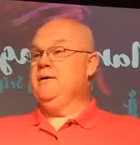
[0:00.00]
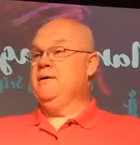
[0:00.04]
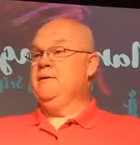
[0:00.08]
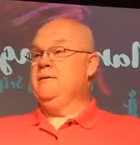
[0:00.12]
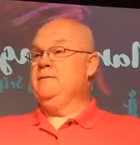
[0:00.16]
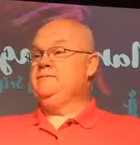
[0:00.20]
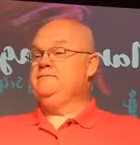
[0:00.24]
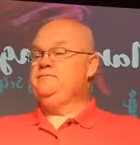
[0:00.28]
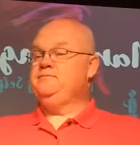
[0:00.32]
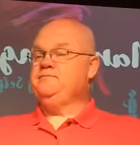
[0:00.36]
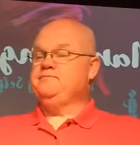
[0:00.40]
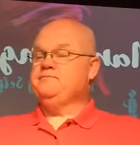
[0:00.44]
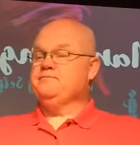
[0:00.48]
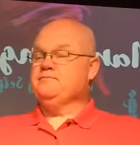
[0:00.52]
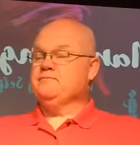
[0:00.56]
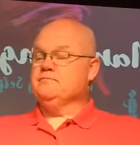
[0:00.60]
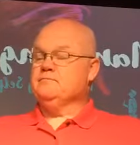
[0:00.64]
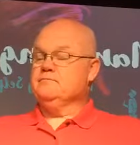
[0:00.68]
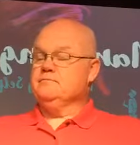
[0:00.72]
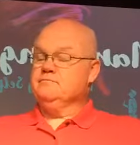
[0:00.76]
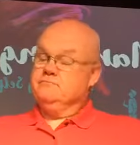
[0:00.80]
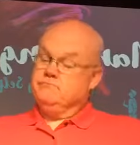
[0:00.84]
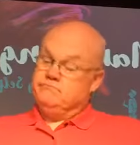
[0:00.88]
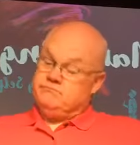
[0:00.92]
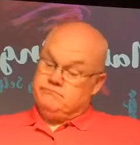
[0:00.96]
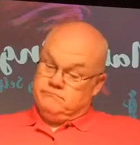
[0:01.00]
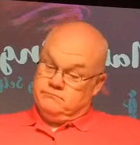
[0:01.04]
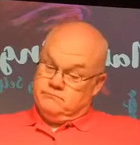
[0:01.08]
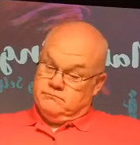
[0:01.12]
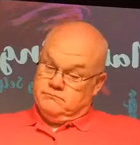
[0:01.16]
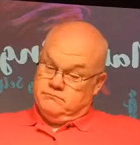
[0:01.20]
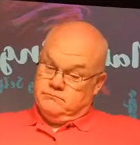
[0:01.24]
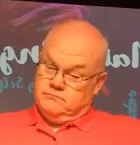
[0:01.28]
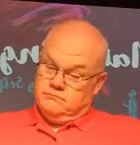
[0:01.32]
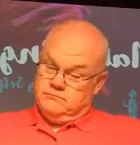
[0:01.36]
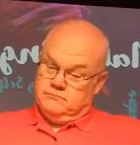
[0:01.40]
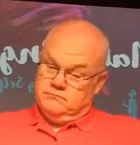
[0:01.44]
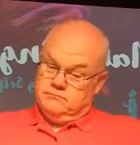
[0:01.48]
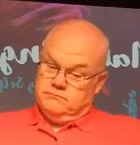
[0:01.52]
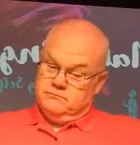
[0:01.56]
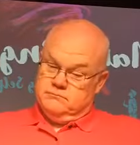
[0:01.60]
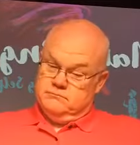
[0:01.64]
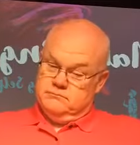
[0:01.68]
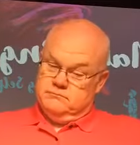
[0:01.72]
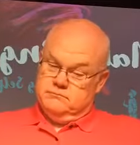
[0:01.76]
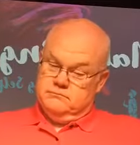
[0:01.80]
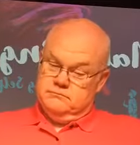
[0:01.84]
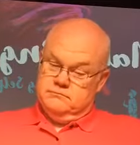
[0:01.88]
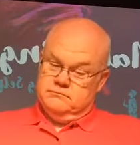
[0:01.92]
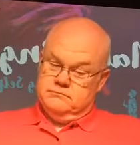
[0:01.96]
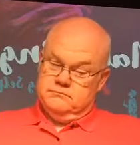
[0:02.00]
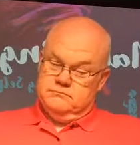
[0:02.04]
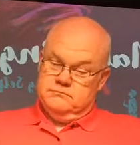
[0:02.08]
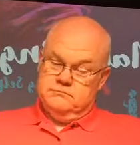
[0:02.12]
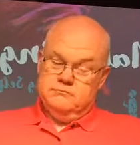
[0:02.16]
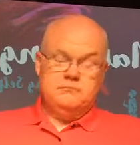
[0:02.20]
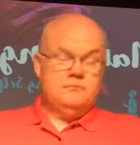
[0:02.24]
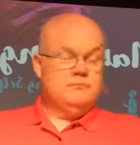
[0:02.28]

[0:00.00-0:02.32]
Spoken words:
Nobody speaks.